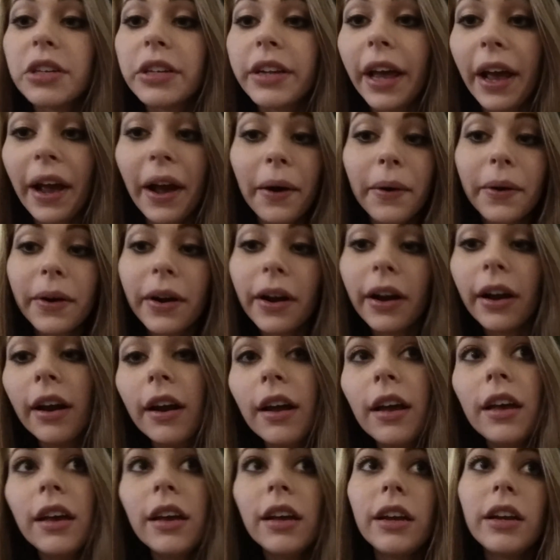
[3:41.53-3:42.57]
to an hour,
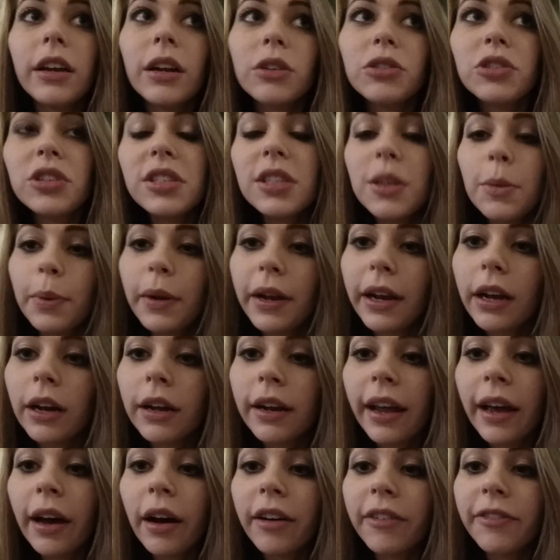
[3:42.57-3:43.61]
you know, just depending
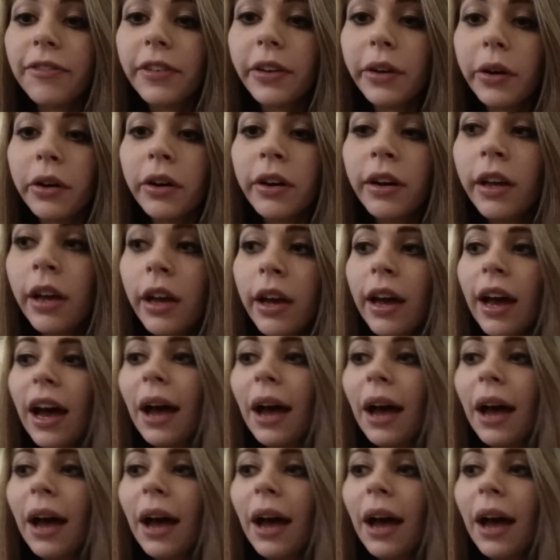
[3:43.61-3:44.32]
on how I feel.